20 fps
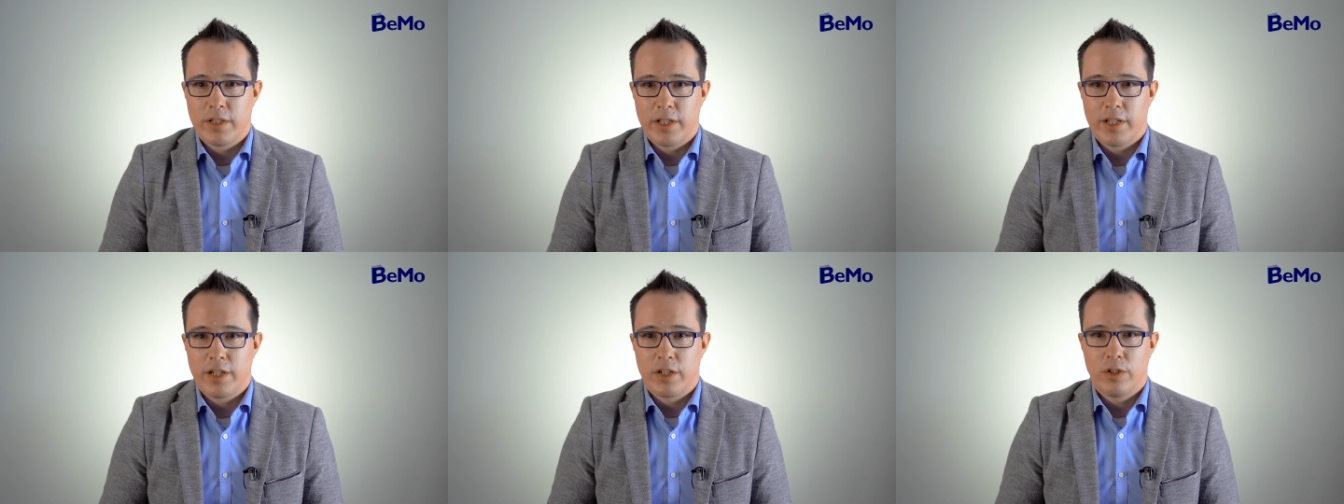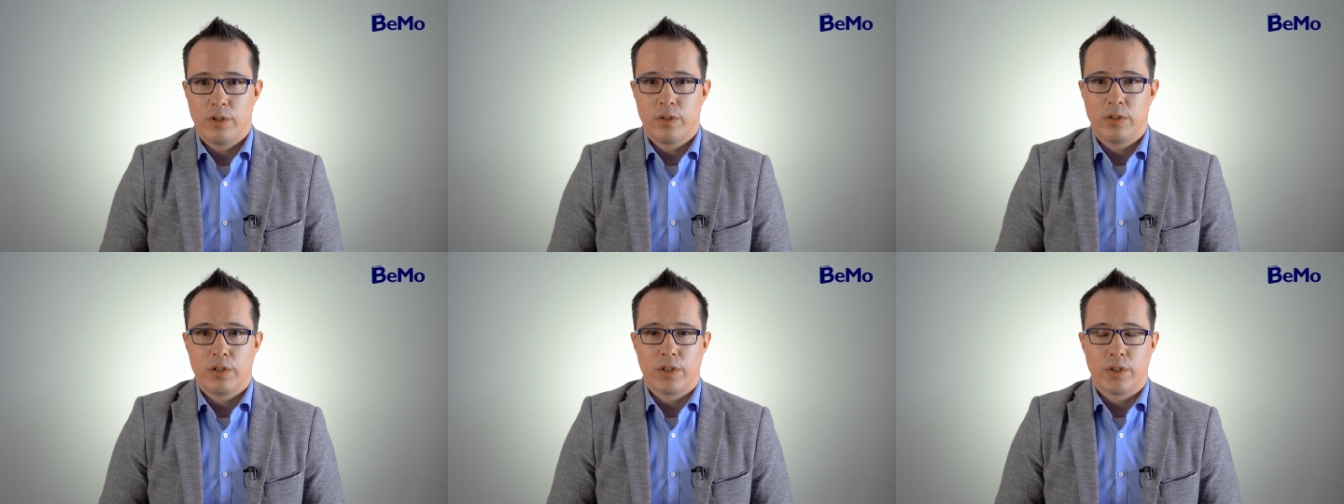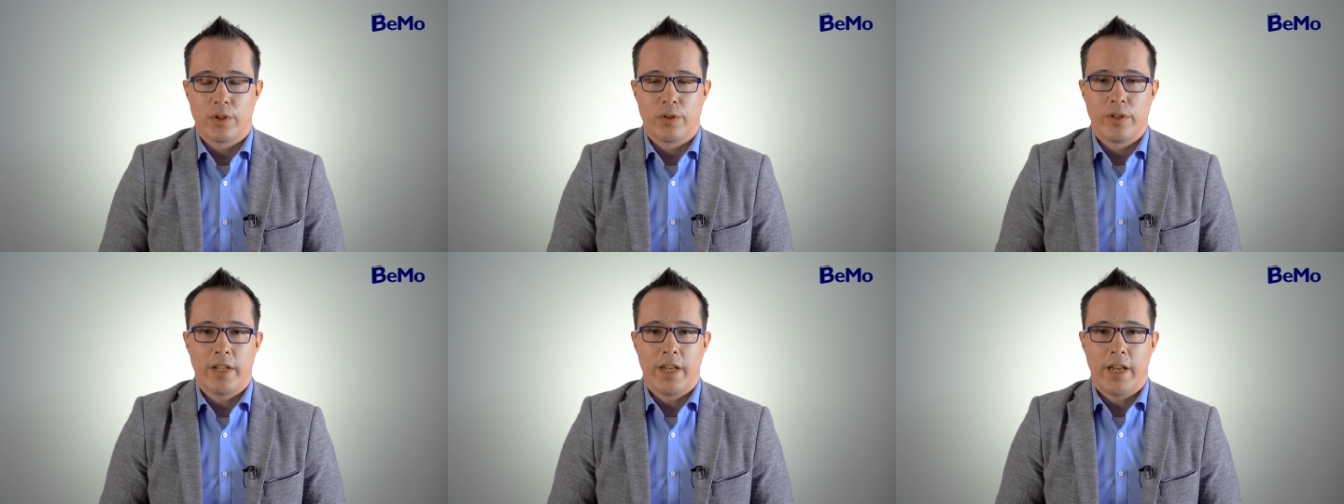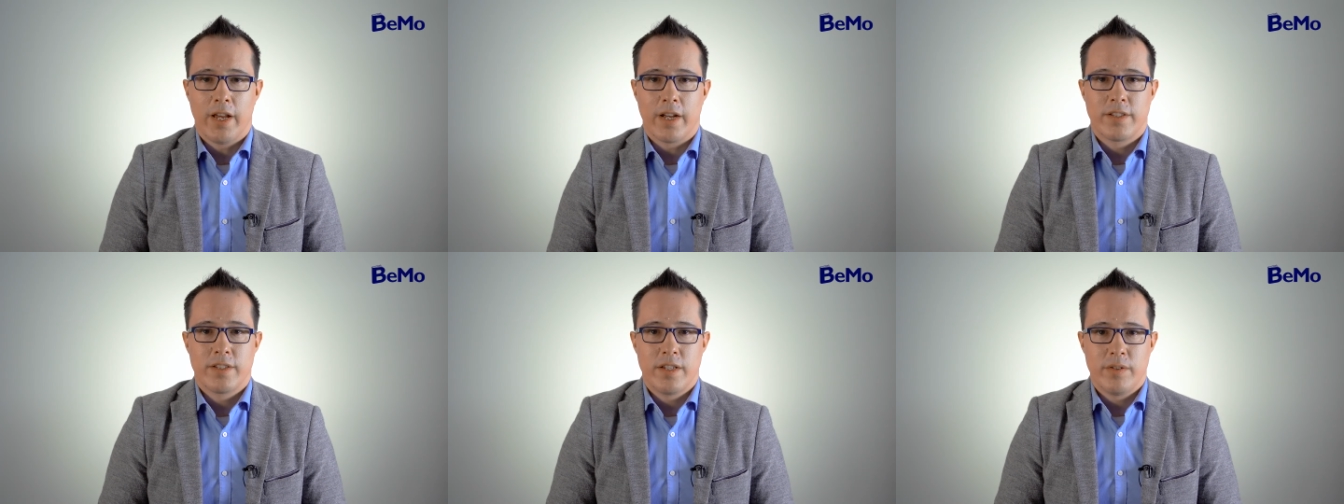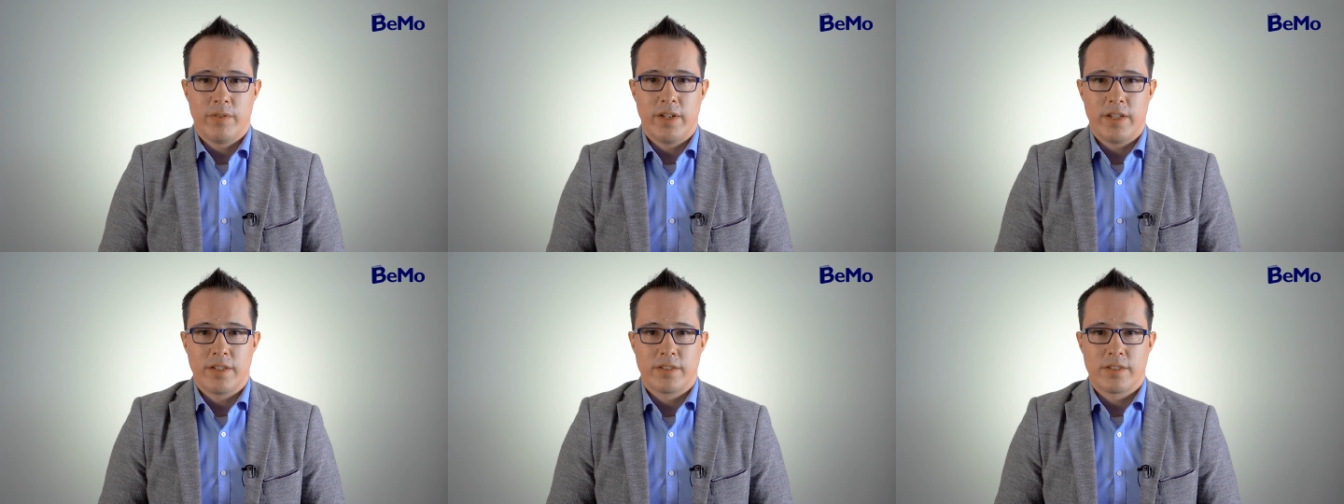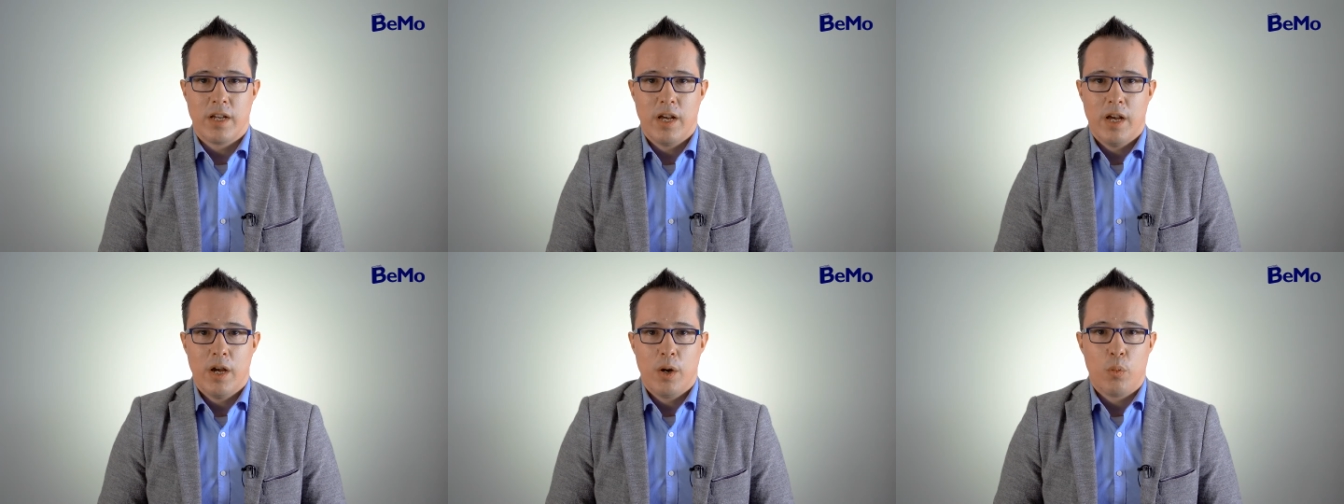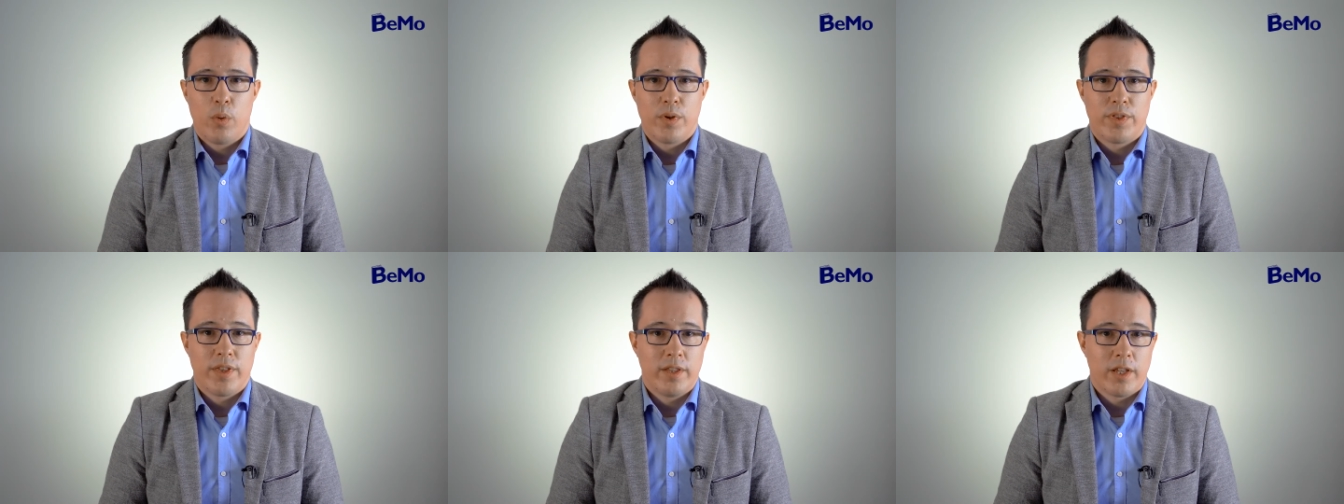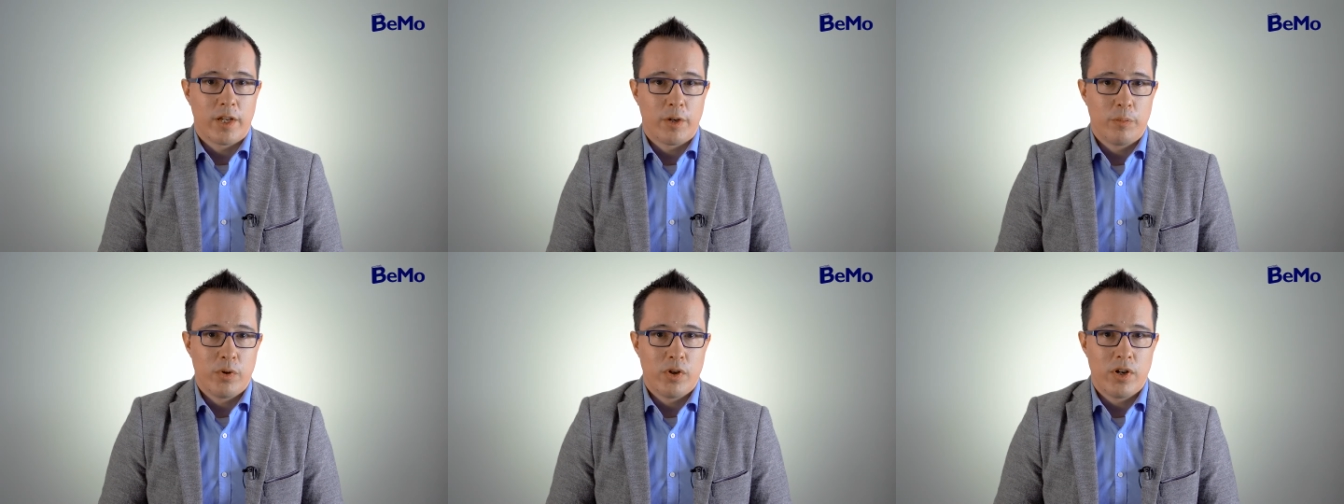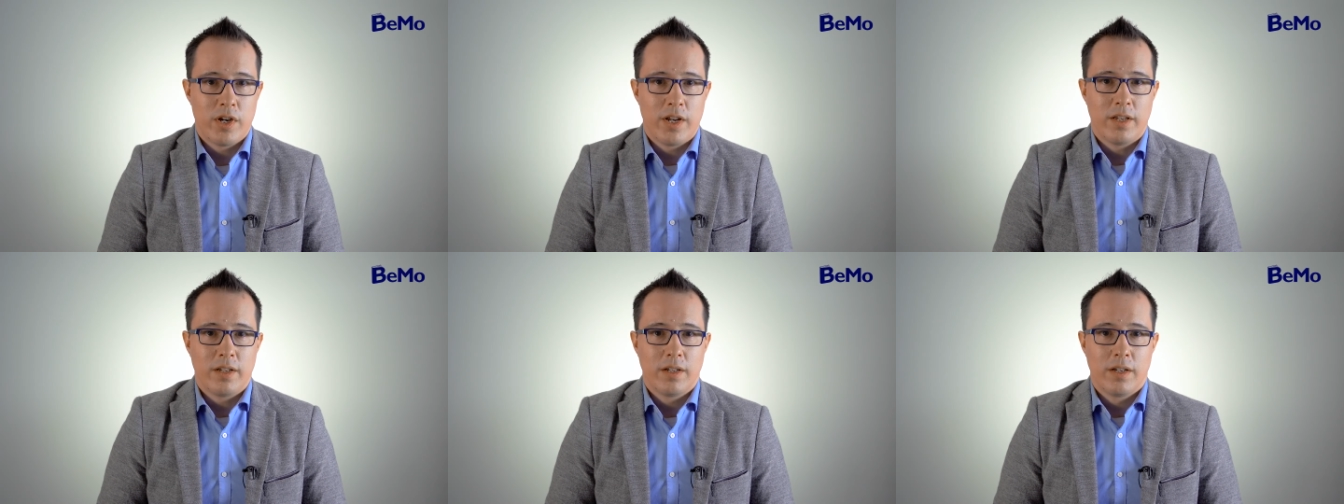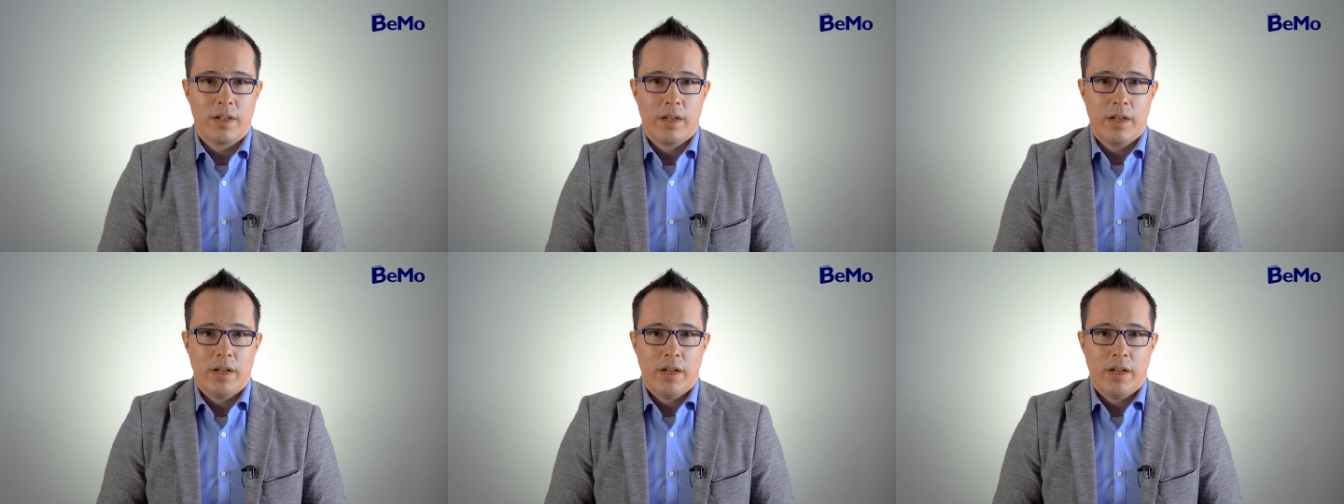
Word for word: clinical learning activities within the community,